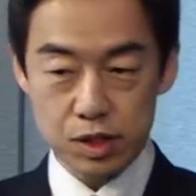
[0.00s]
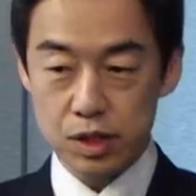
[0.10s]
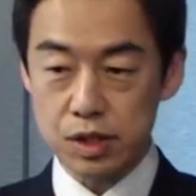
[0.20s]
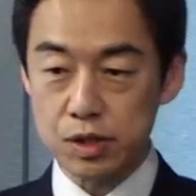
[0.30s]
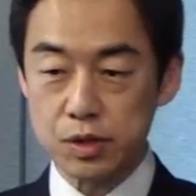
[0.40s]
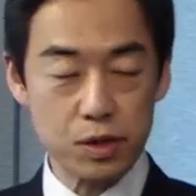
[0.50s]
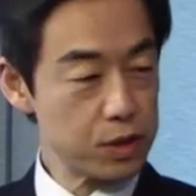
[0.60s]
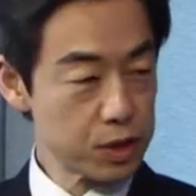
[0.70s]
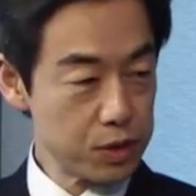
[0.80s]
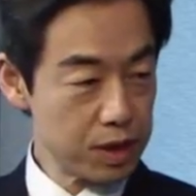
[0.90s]
new
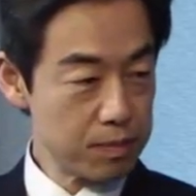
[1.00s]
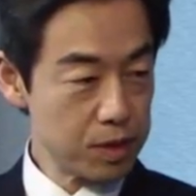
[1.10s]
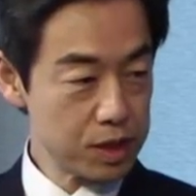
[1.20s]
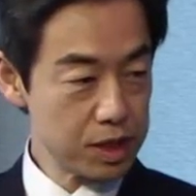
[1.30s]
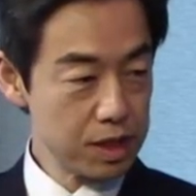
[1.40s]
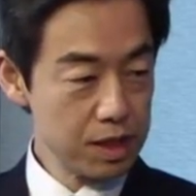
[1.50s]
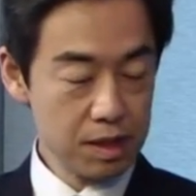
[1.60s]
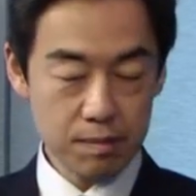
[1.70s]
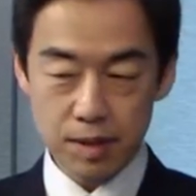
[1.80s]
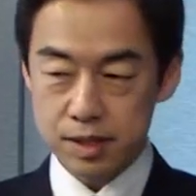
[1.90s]
North Korea policy.
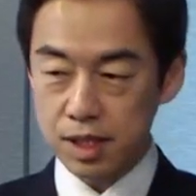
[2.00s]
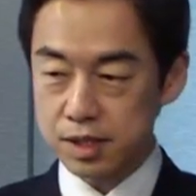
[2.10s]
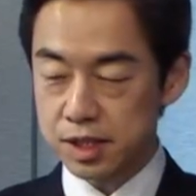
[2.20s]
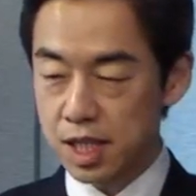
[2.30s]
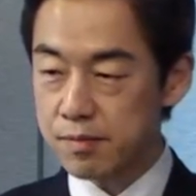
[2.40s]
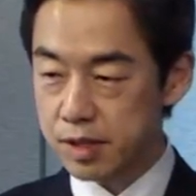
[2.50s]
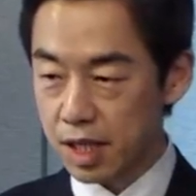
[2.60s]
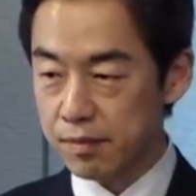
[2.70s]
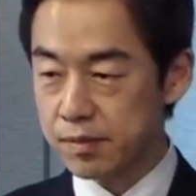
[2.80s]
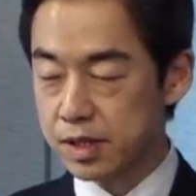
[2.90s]
But at the same
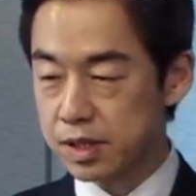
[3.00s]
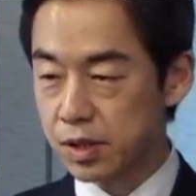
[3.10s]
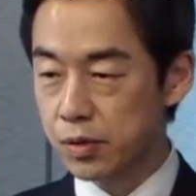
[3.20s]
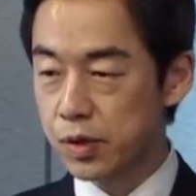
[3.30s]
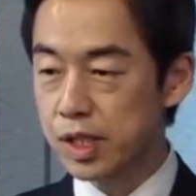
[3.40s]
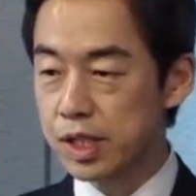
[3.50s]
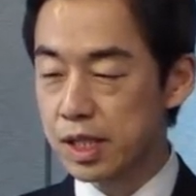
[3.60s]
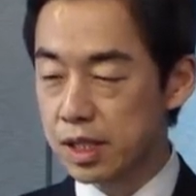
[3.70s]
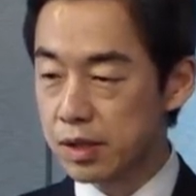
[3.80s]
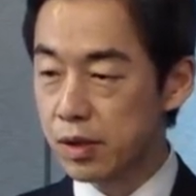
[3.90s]
time, so
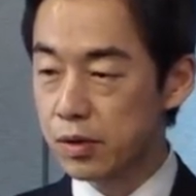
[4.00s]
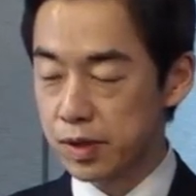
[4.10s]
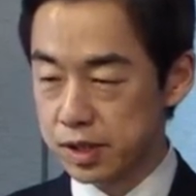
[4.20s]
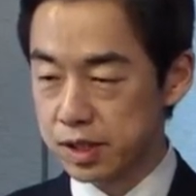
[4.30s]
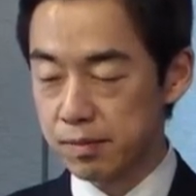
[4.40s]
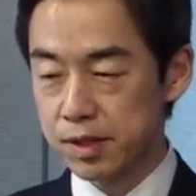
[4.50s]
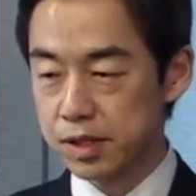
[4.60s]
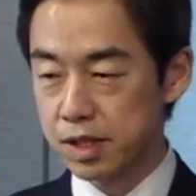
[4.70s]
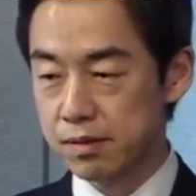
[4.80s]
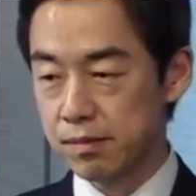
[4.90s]
we always,
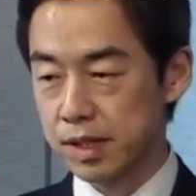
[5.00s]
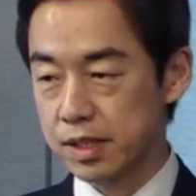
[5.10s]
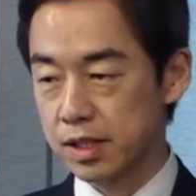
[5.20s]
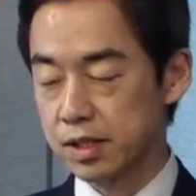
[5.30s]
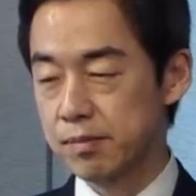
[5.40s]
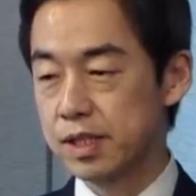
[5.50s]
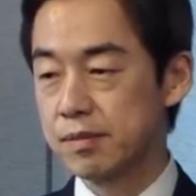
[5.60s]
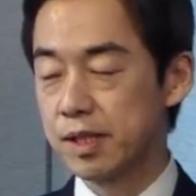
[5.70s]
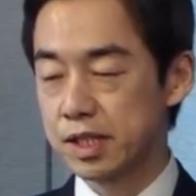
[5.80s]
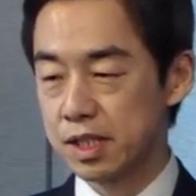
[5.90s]
Japanese government and
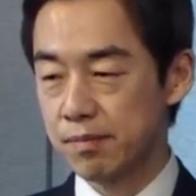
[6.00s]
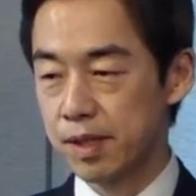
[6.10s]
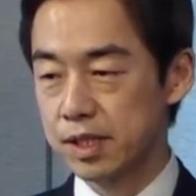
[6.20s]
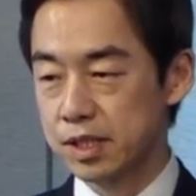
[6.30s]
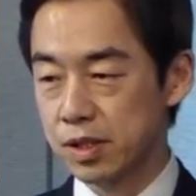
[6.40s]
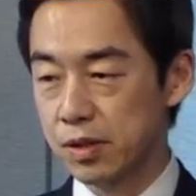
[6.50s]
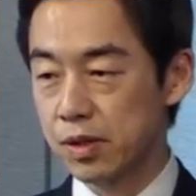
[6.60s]
many Japanese